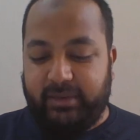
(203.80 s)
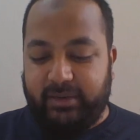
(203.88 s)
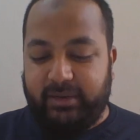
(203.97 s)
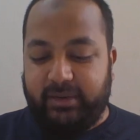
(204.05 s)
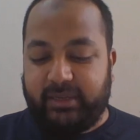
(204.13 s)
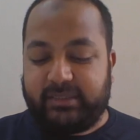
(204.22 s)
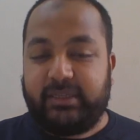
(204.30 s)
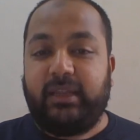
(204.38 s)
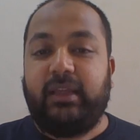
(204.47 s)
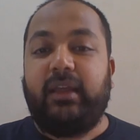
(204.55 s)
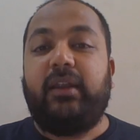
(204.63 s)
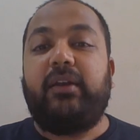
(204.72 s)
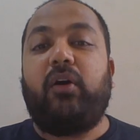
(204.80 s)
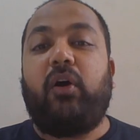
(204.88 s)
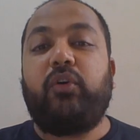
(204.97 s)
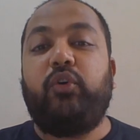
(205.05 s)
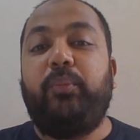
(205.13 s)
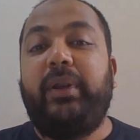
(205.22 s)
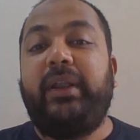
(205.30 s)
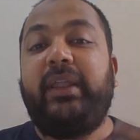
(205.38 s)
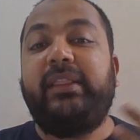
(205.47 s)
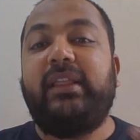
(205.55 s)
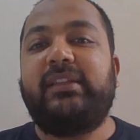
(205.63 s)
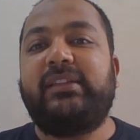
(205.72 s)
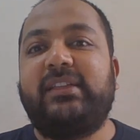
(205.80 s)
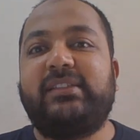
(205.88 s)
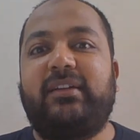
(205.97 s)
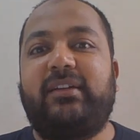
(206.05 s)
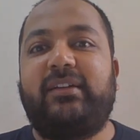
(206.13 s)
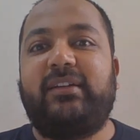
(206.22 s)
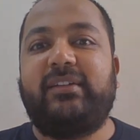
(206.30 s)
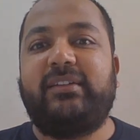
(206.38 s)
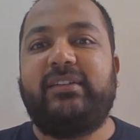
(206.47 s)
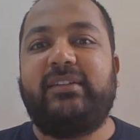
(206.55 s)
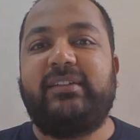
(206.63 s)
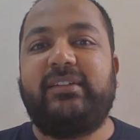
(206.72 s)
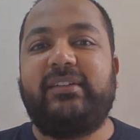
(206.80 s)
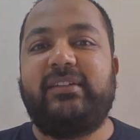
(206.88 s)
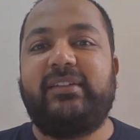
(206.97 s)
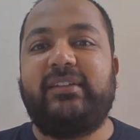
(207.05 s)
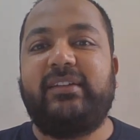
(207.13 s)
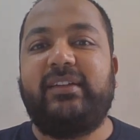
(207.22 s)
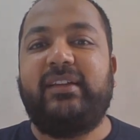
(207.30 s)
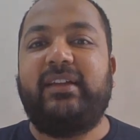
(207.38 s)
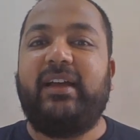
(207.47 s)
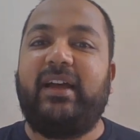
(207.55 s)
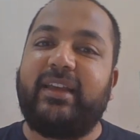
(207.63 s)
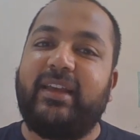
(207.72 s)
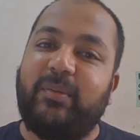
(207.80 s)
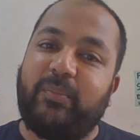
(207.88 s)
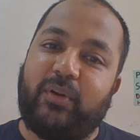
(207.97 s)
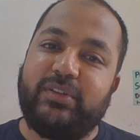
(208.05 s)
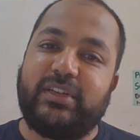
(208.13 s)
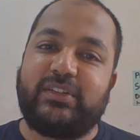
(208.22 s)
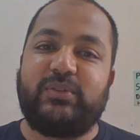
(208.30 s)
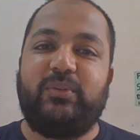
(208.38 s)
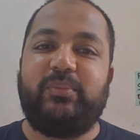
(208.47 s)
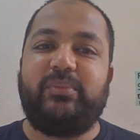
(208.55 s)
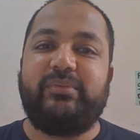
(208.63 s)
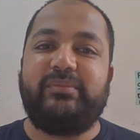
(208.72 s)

Next, documenting the lessons learned. Again, project scope.